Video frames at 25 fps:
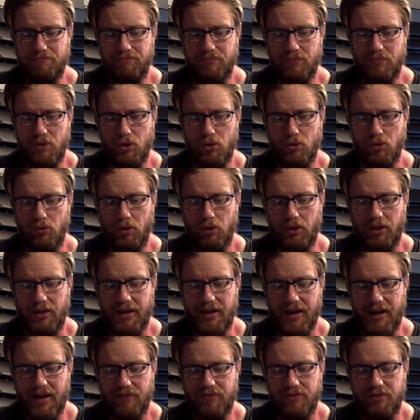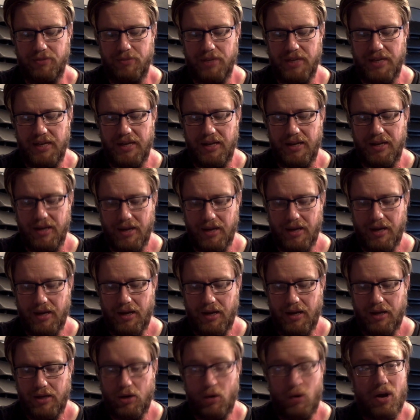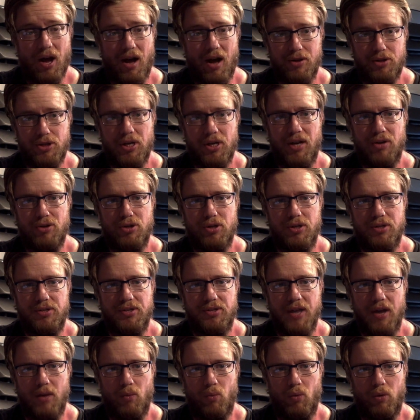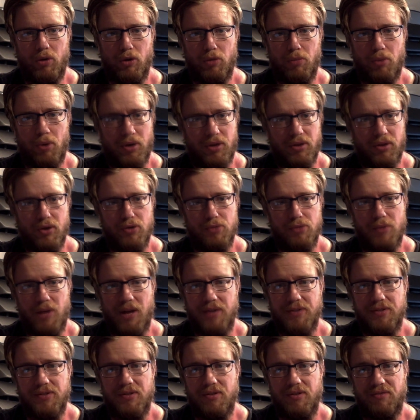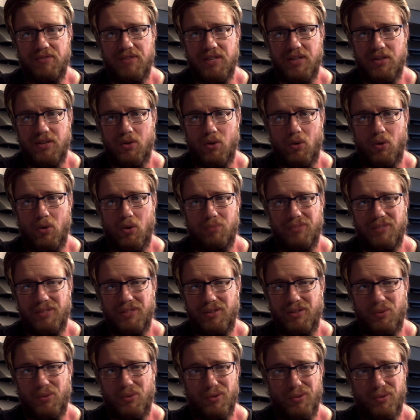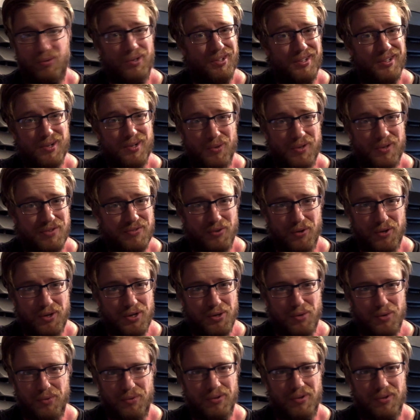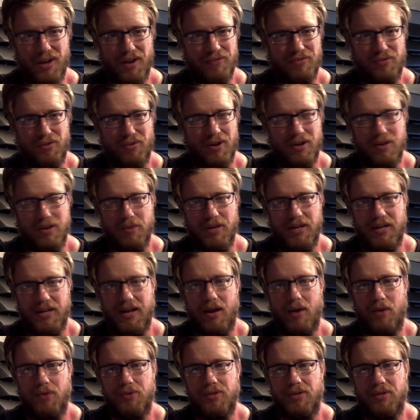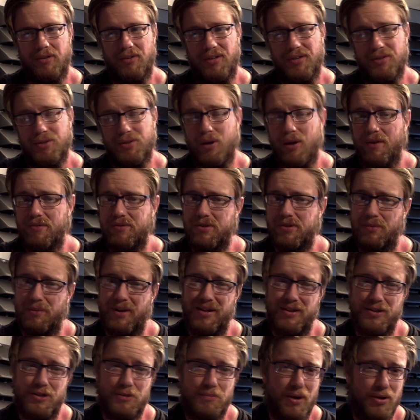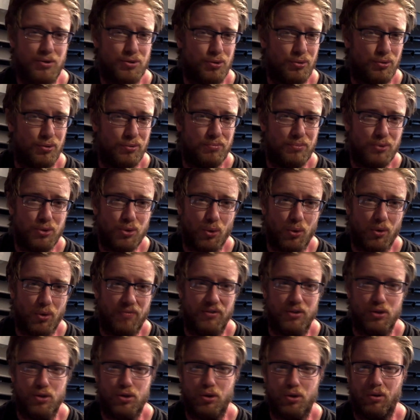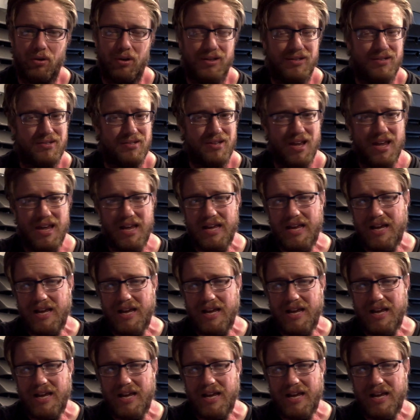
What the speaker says: you really have to be, conscientious that when you're putting those mods in the vehicle, they're really only for you. They're not for anybody else. And unless you have some kind of special sort of insurance,